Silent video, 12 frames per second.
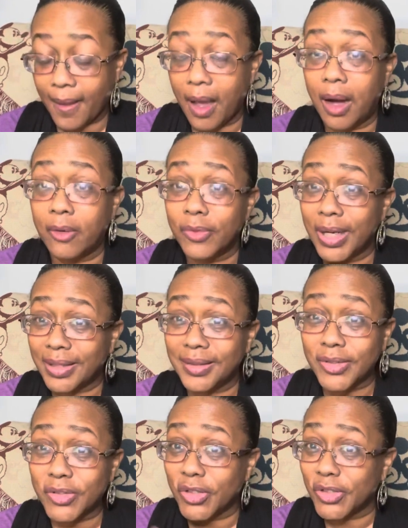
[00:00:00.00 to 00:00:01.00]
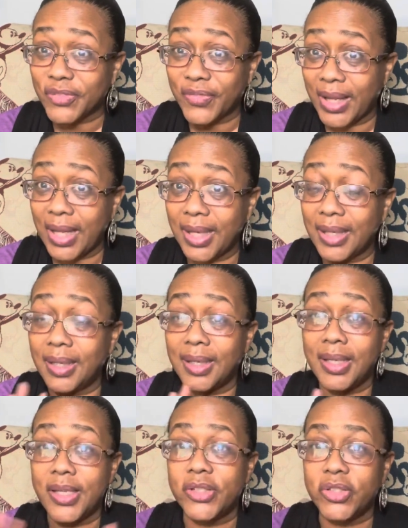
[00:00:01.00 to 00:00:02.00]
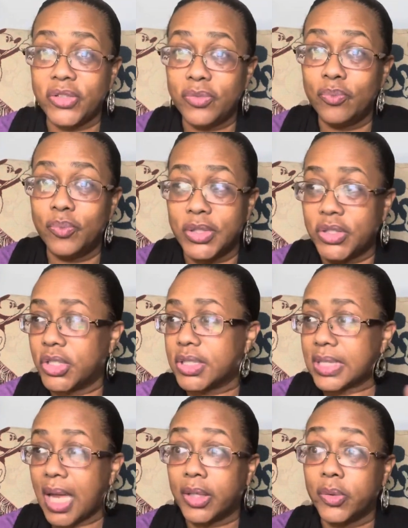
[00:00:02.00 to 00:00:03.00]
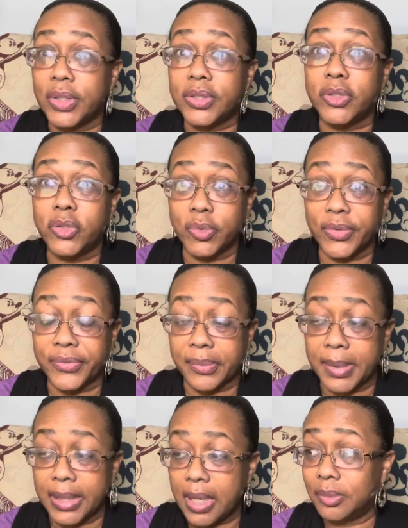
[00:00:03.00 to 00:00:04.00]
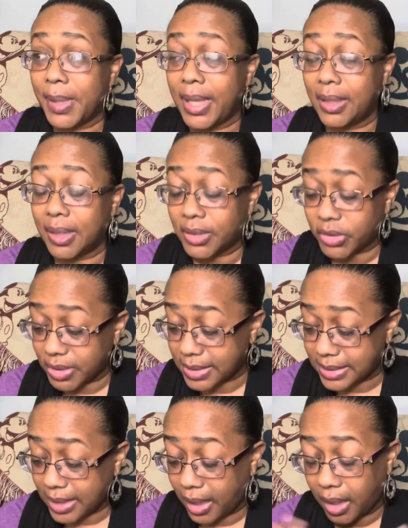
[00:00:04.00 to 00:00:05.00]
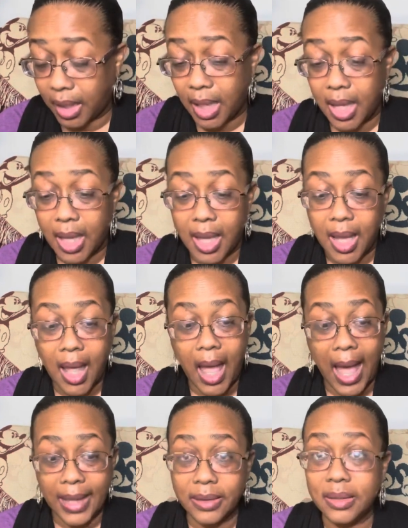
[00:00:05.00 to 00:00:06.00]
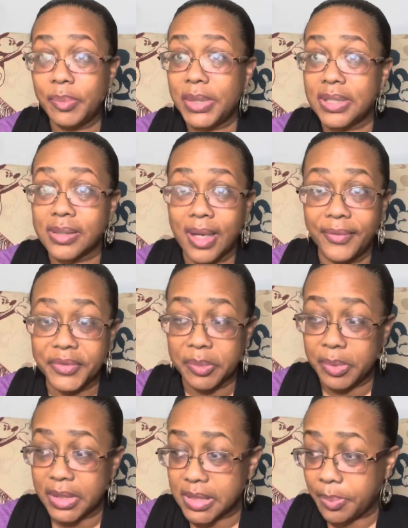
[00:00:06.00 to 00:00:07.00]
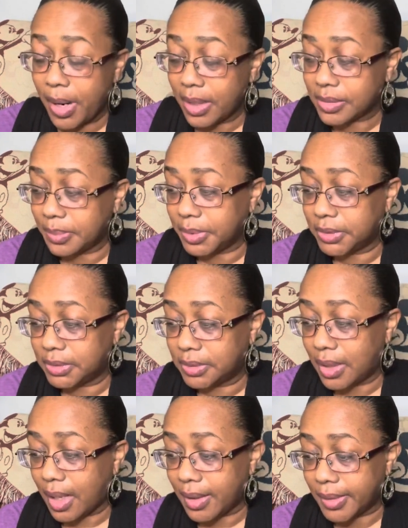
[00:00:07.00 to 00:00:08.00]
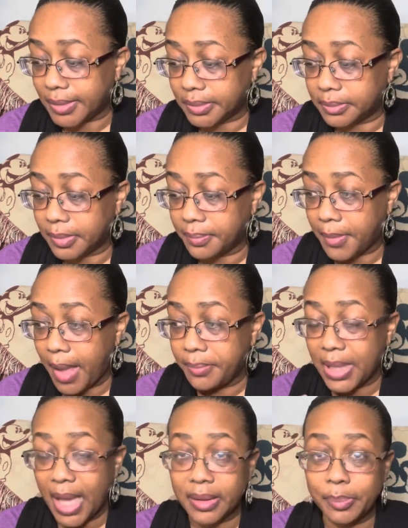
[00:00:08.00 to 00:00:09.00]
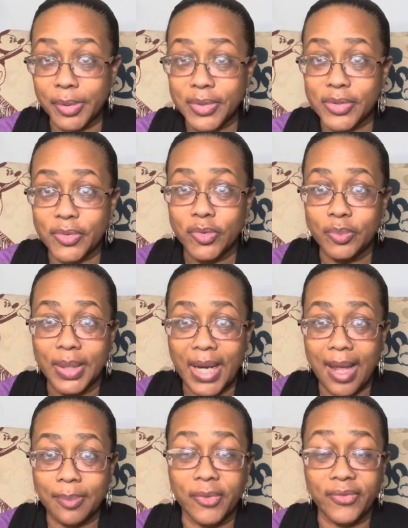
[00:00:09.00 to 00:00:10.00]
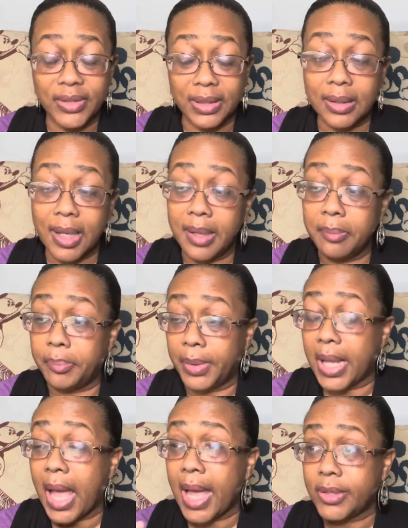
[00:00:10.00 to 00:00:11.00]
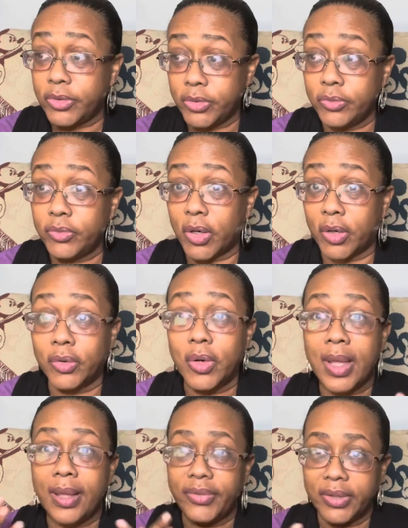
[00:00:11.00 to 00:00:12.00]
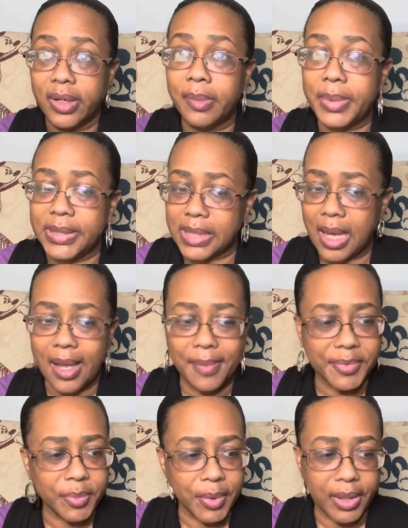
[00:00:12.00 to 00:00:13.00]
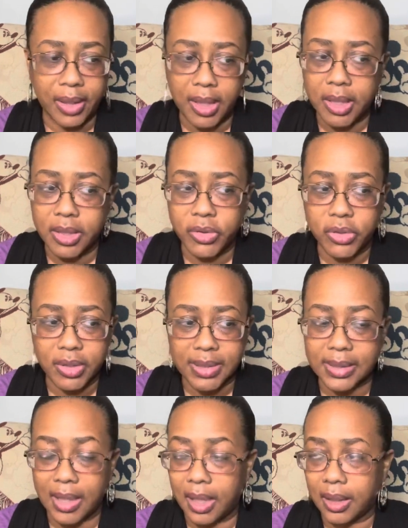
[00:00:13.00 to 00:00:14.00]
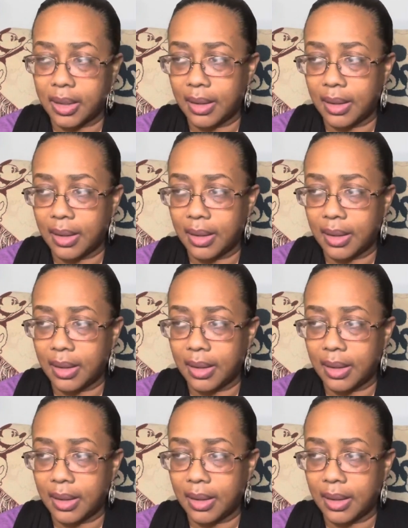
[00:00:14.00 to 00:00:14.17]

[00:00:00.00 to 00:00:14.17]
a regular church fan was just not going to do it for me. And let's just say I need to be as comfortable as possible. I'm not a person who would hyperventilate, but I do know there have been times where it is just like,